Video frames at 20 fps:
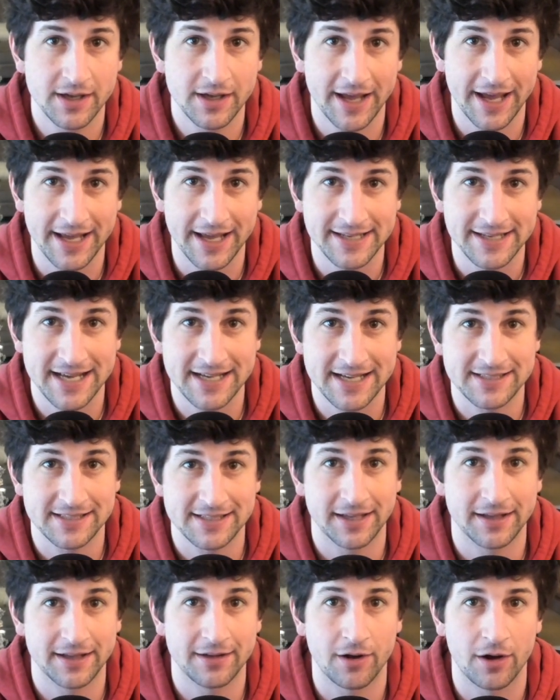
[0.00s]
and
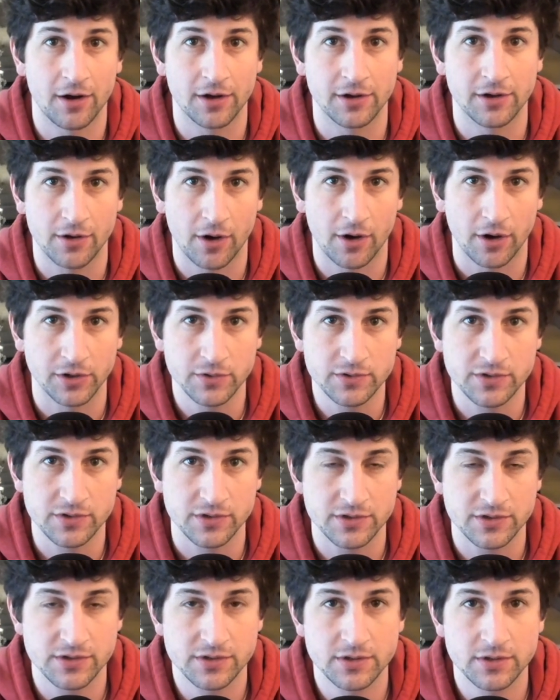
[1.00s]
testing it on our
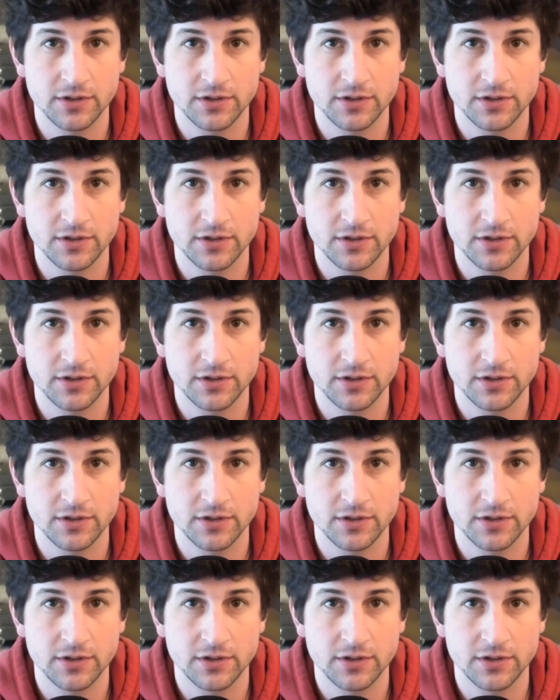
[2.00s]
users.